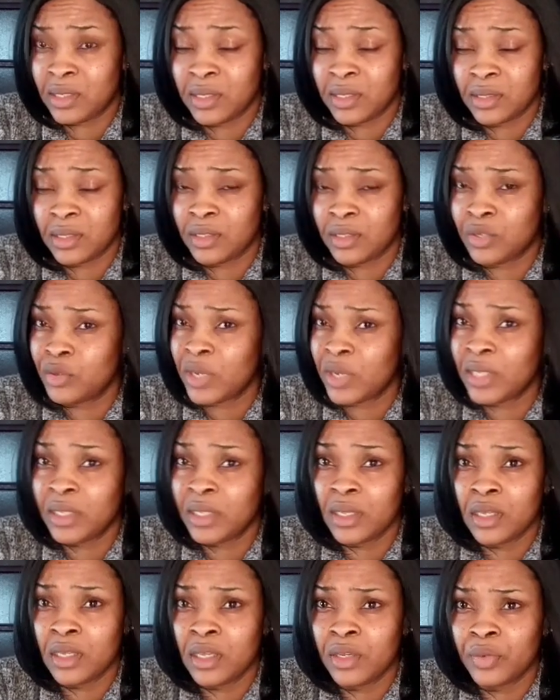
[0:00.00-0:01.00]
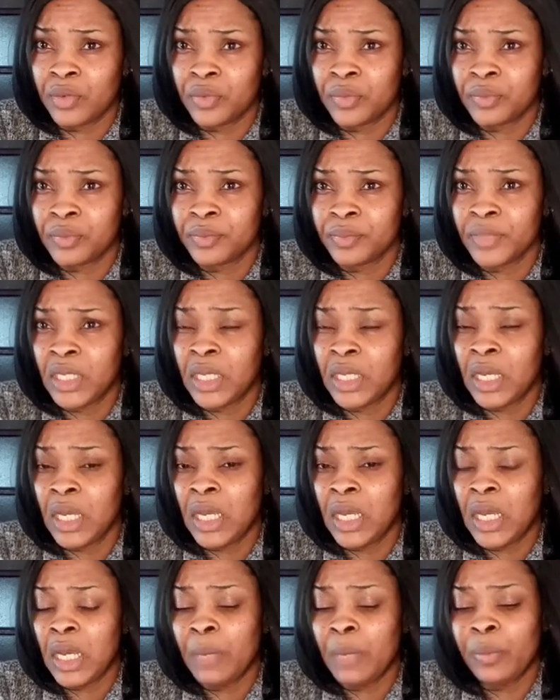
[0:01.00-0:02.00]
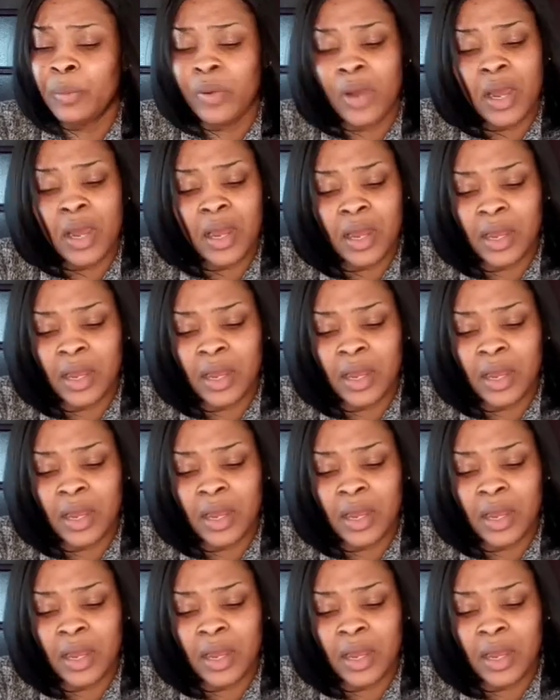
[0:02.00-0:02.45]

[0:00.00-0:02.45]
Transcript: in the United Kingdom. But